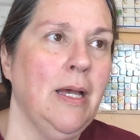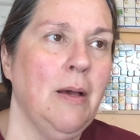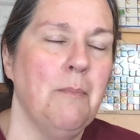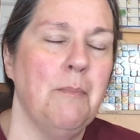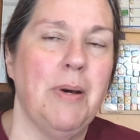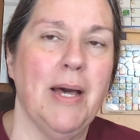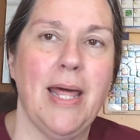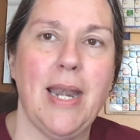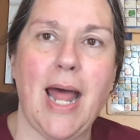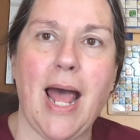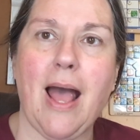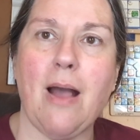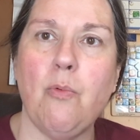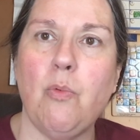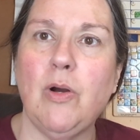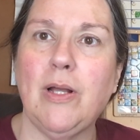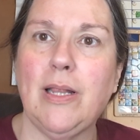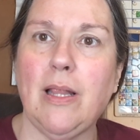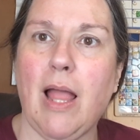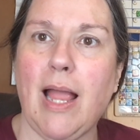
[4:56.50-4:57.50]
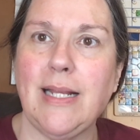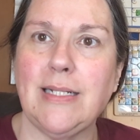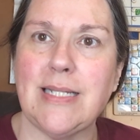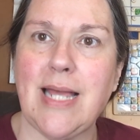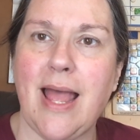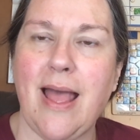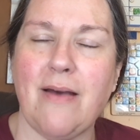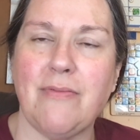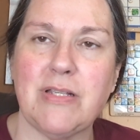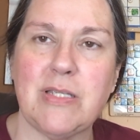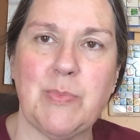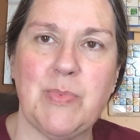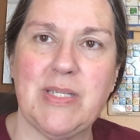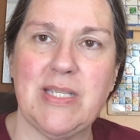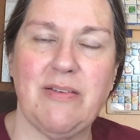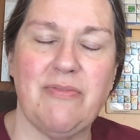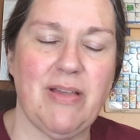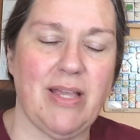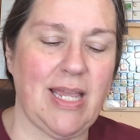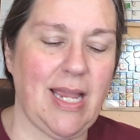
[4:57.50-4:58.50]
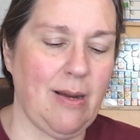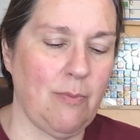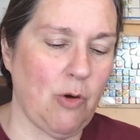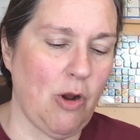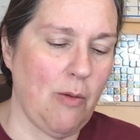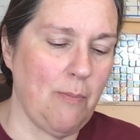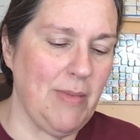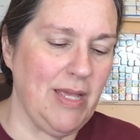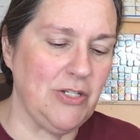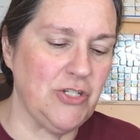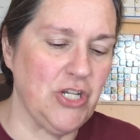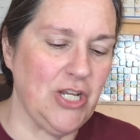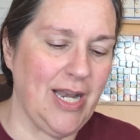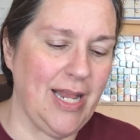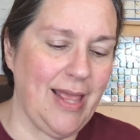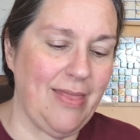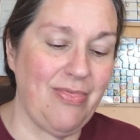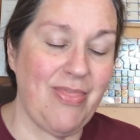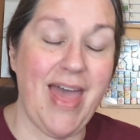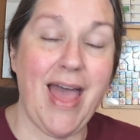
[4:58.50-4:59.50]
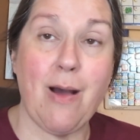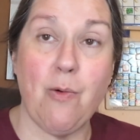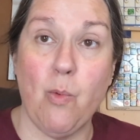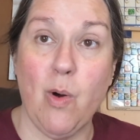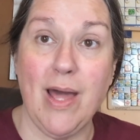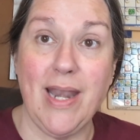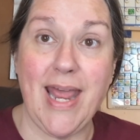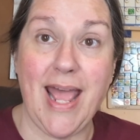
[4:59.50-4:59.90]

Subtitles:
But I would like to have a specific camera. I'll mention that one